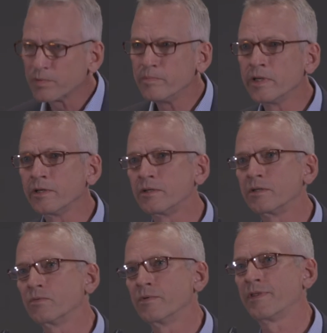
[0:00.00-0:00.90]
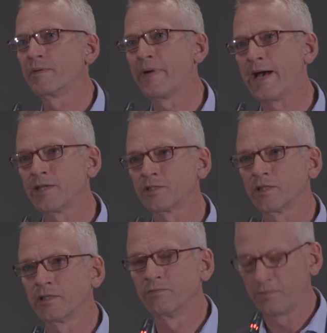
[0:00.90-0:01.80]
familiar with the
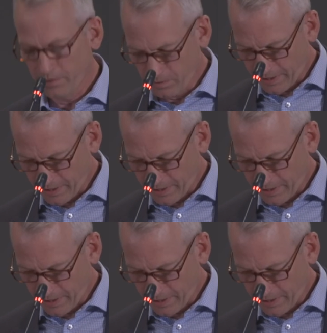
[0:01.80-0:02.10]
mask of new